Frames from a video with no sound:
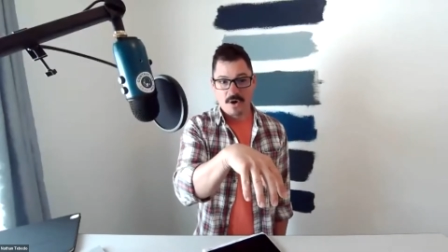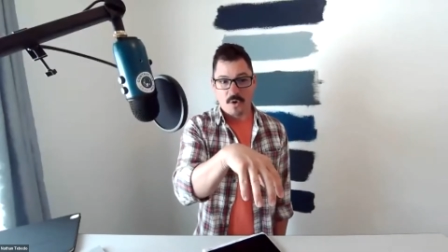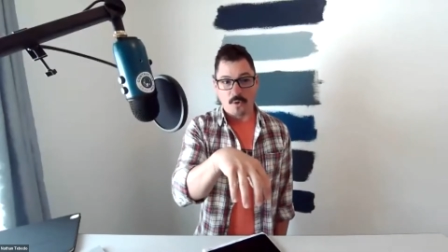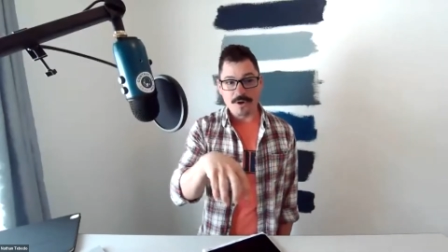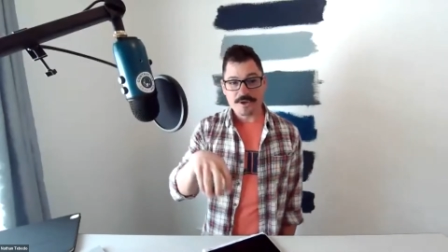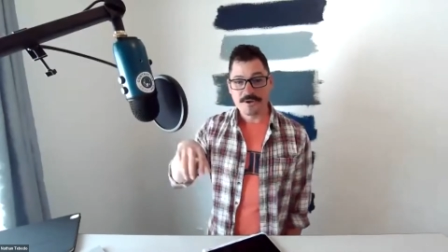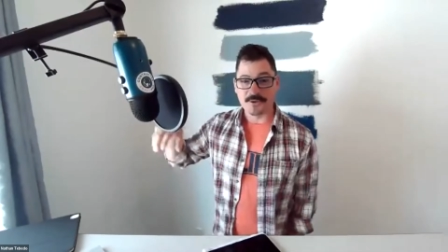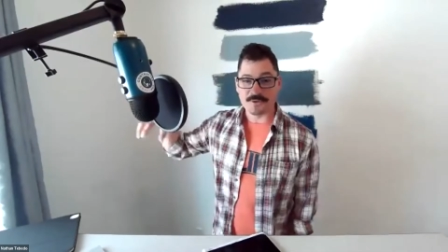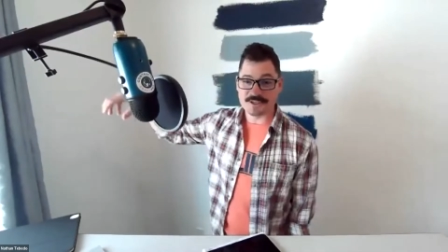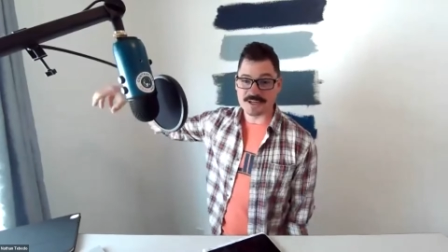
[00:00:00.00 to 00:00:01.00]
or you can go to
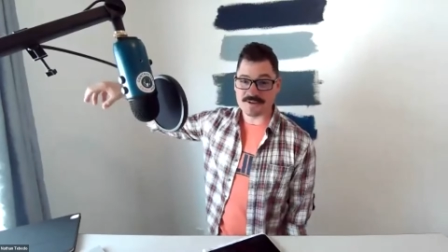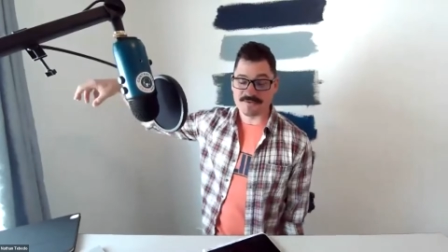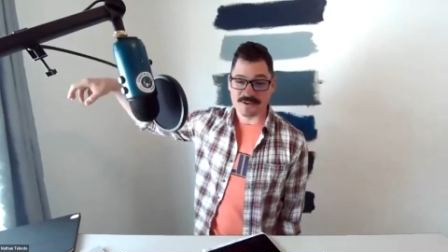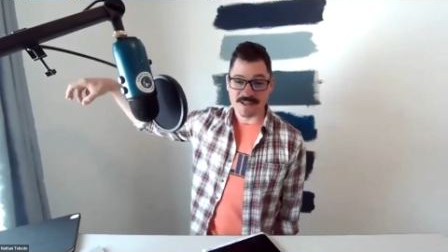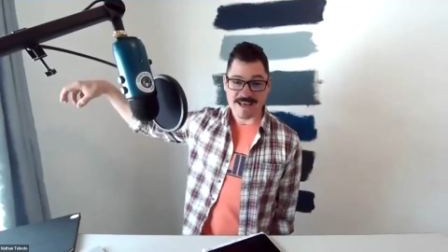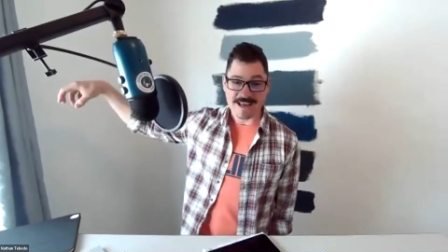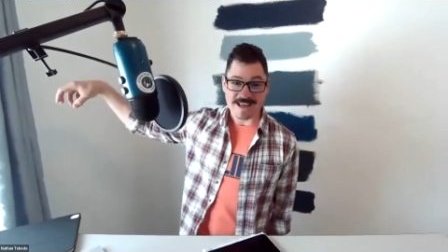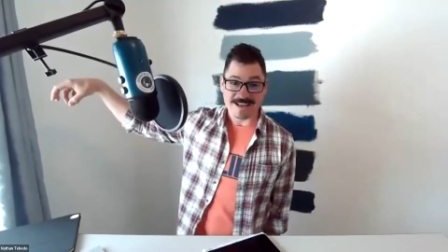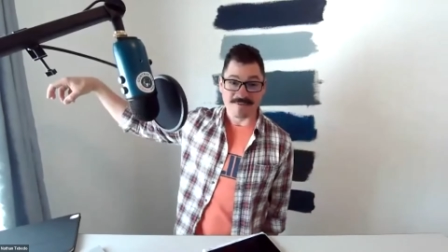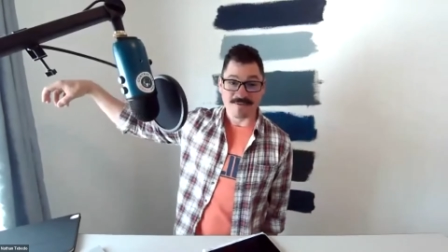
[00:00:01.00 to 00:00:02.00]
a Chick-fil-A
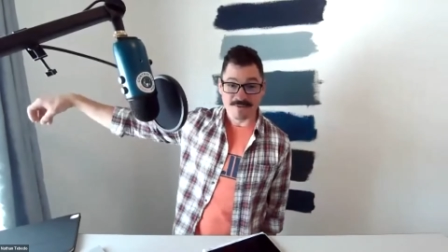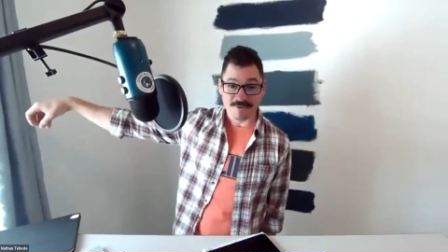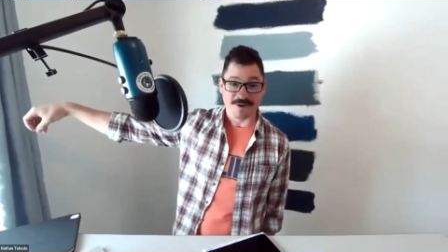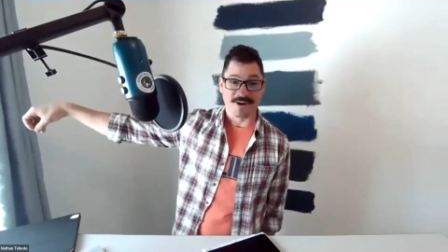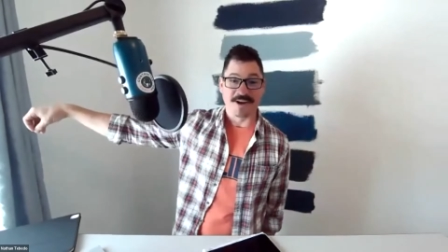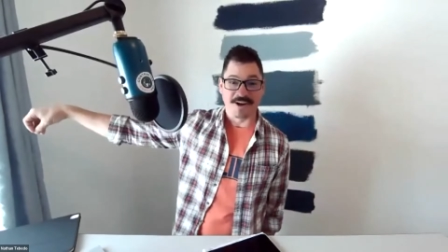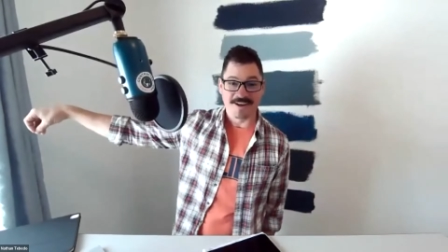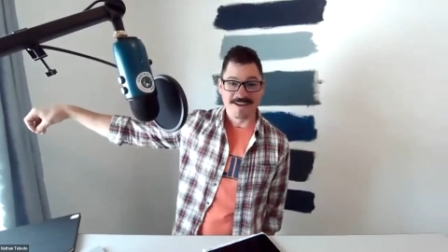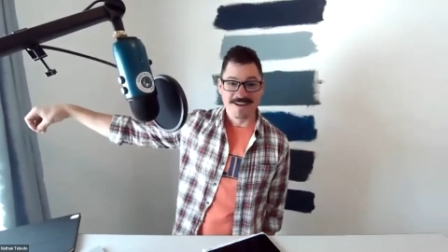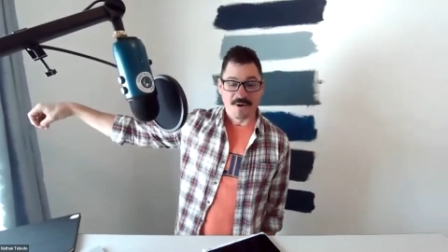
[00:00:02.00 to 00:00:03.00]
in Florida,
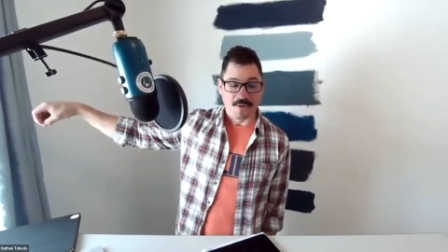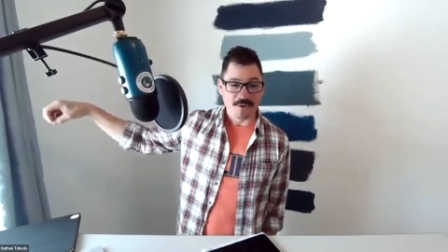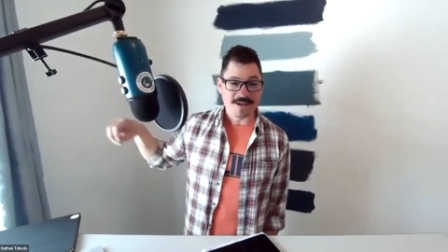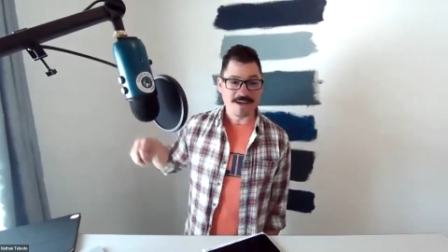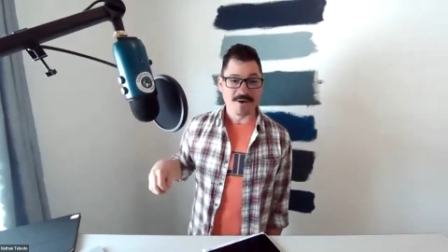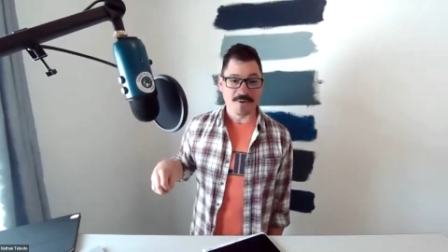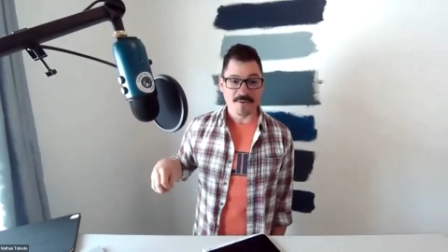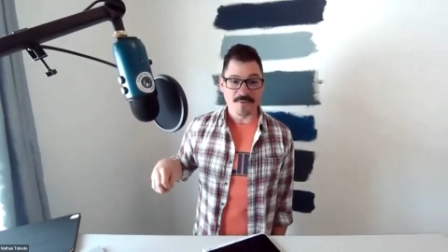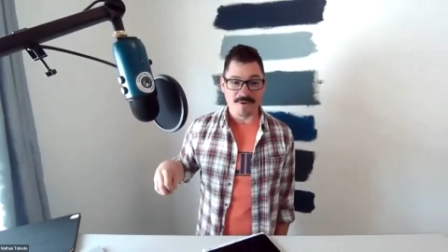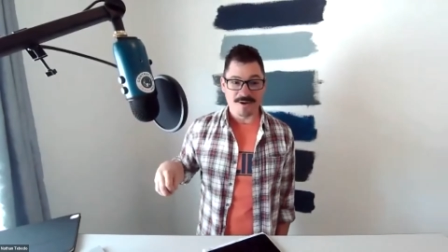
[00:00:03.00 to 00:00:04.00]
or you can go to
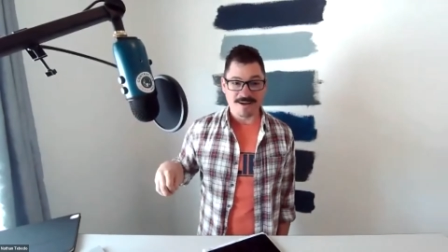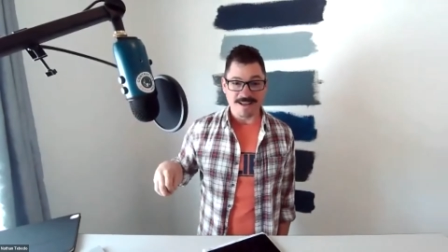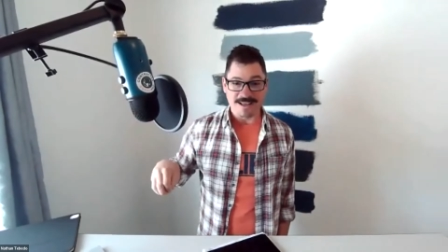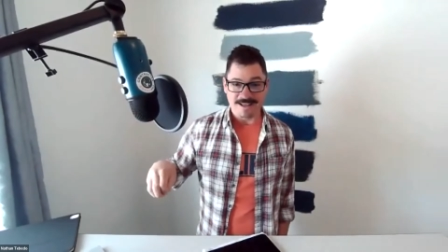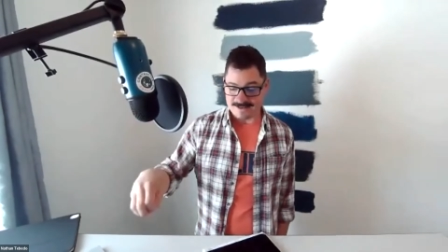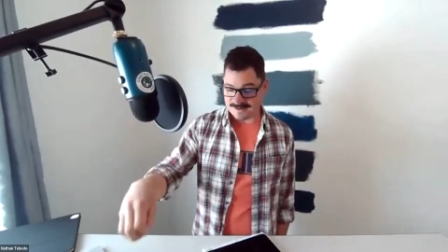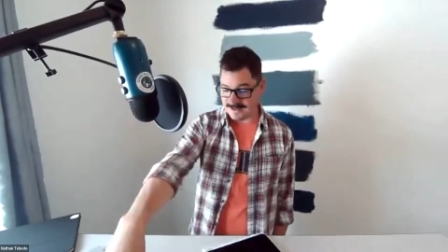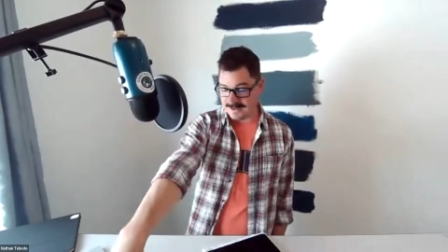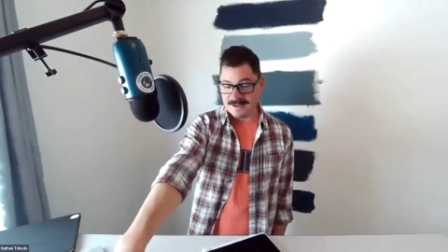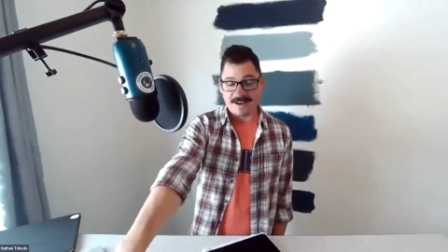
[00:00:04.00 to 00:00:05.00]
one in
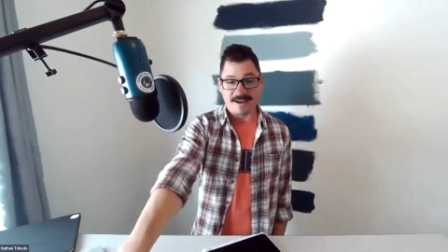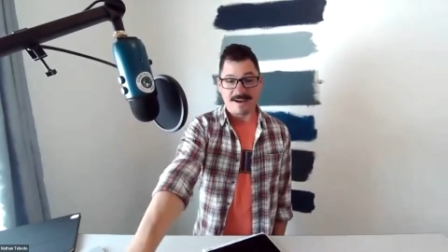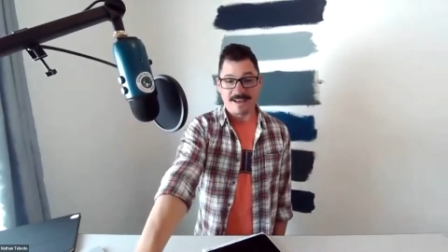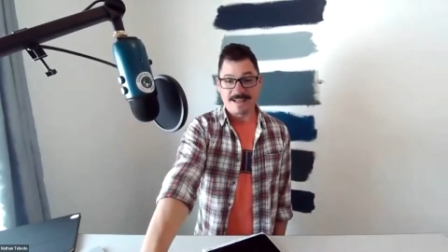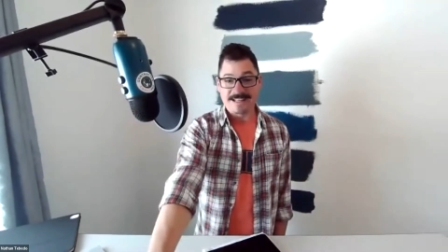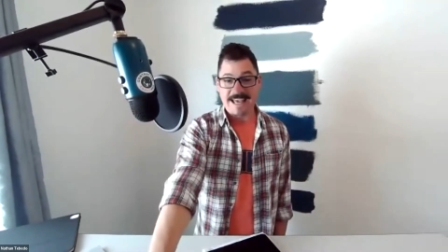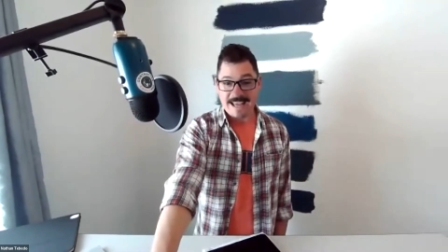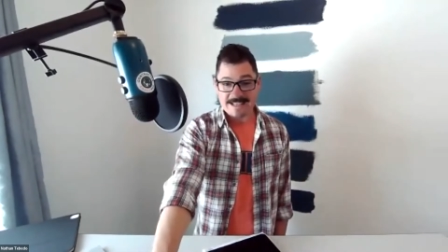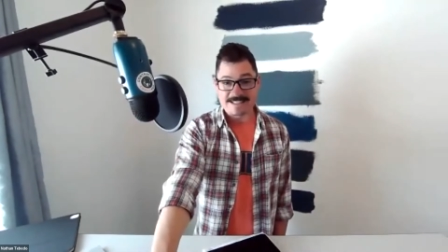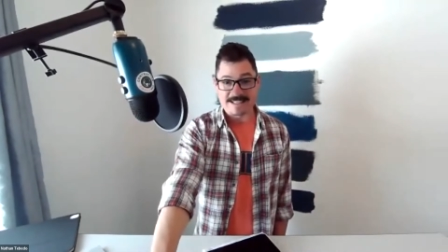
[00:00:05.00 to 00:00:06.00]

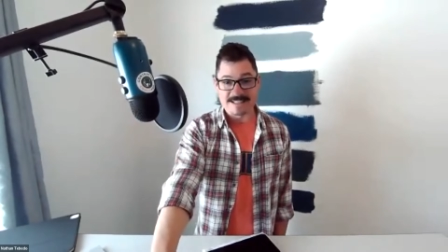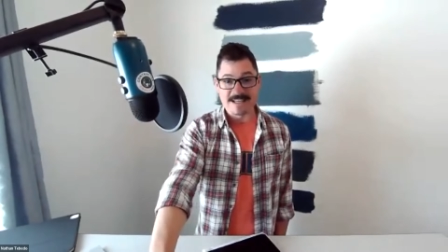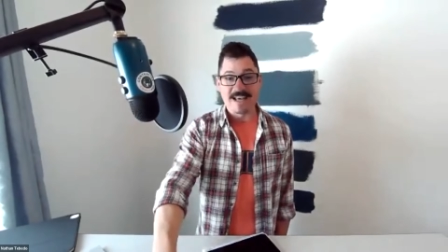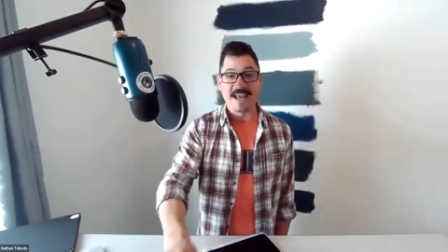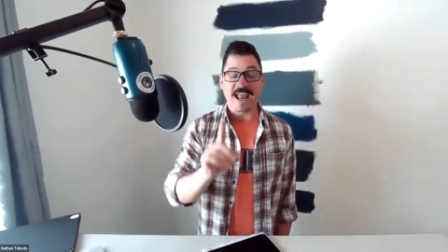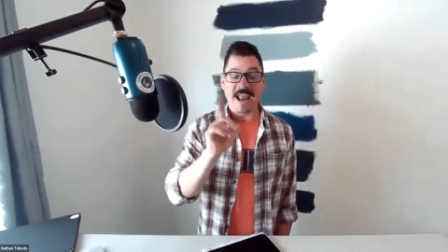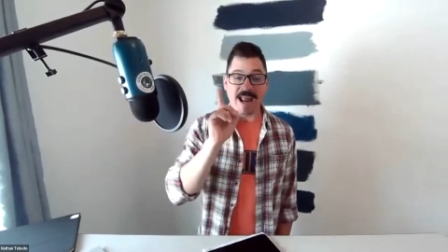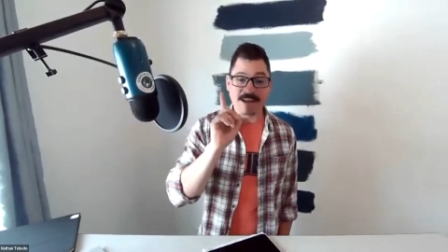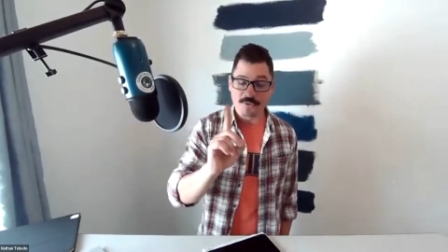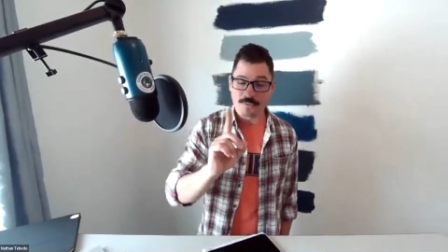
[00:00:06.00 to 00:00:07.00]
Kansas,
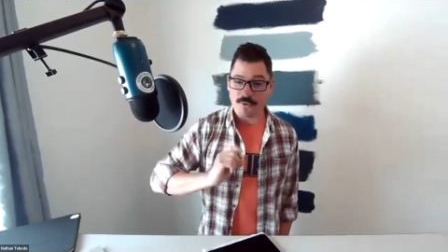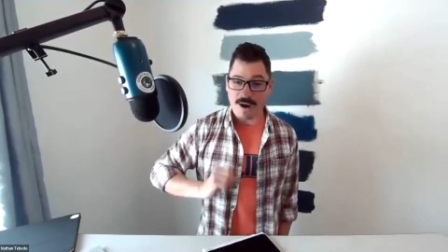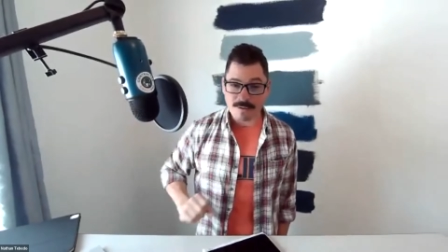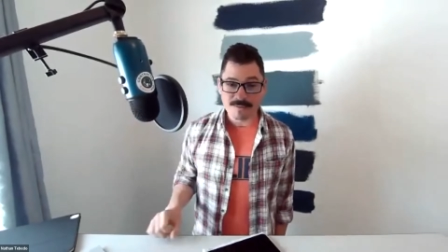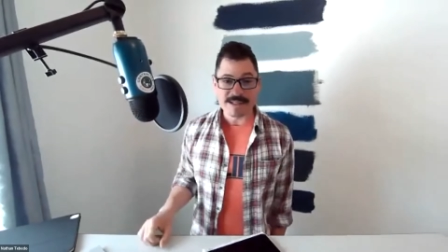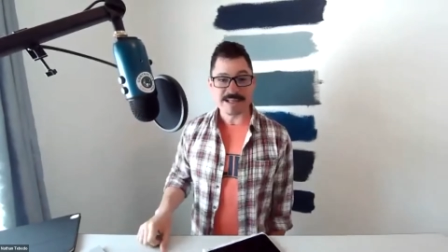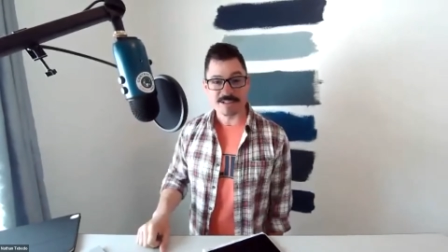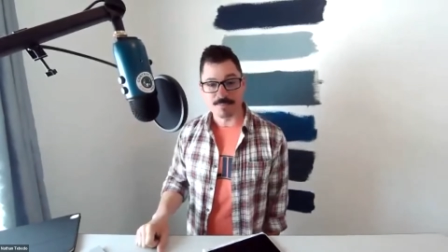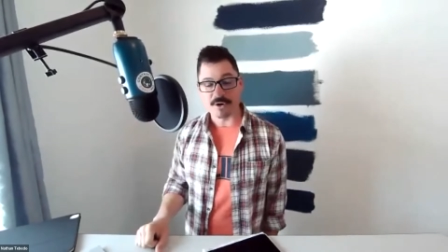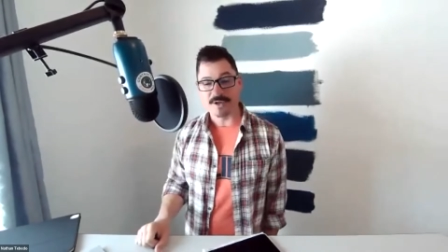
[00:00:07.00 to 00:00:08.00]
and you'll probably
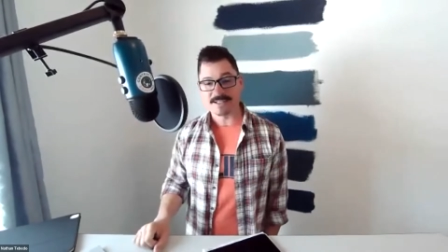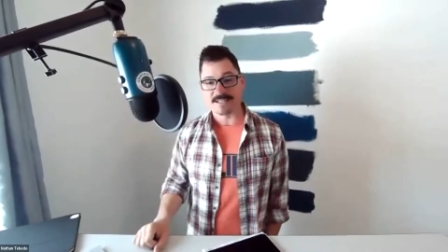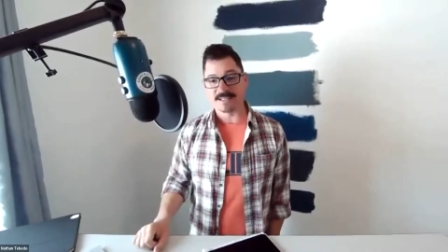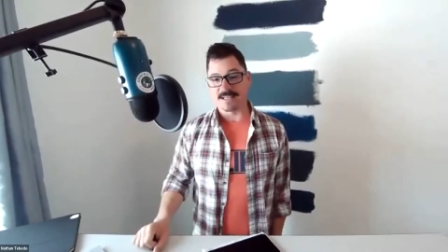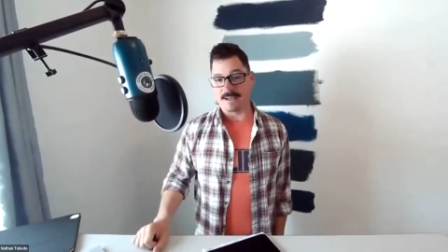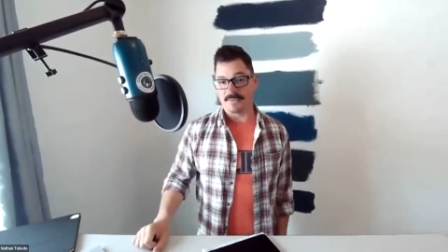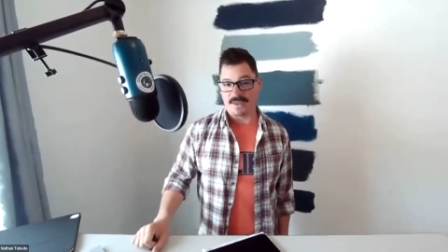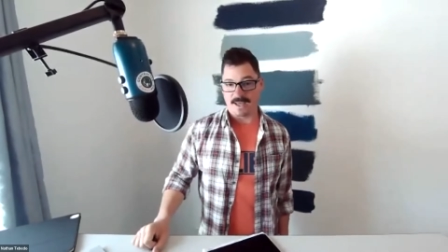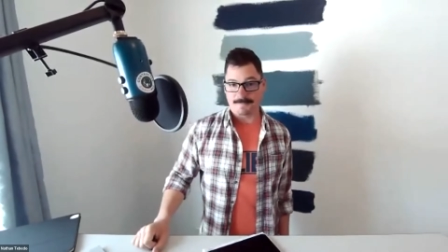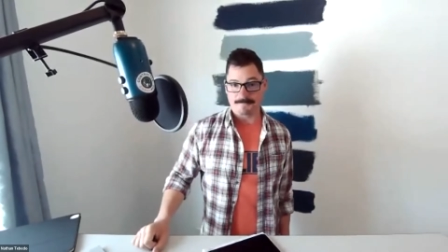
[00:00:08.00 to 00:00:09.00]
experience the same
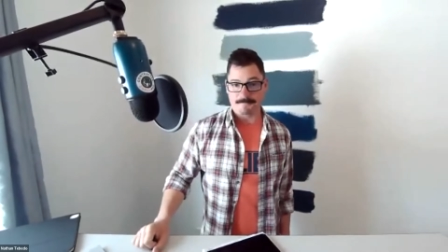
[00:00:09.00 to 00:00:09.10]
thing.